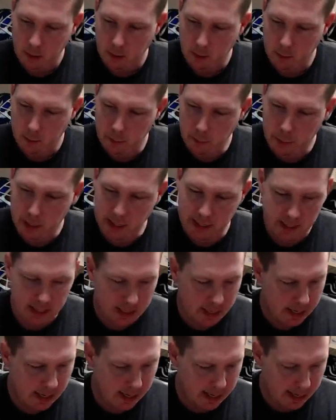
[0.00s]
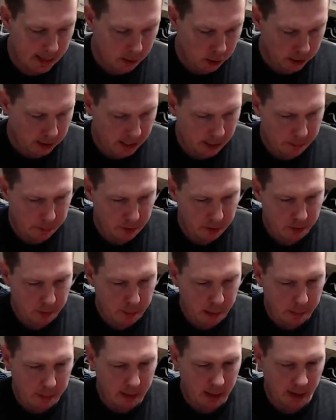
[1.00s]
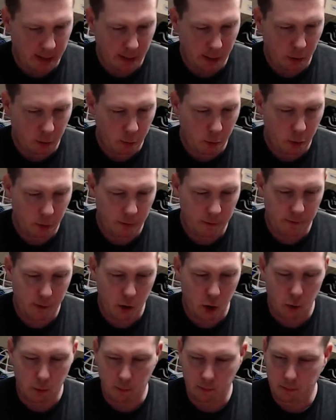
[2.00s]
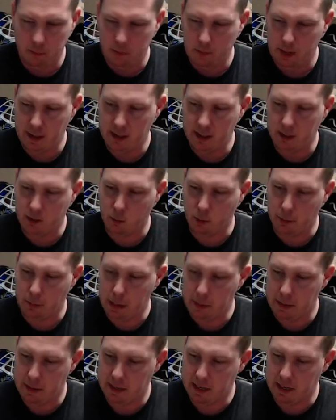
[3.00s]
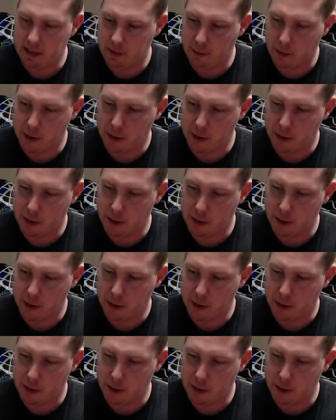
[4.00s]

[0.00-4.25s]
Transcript: But uh, it looks like there's maybe a little more foam in this one, maybe D3O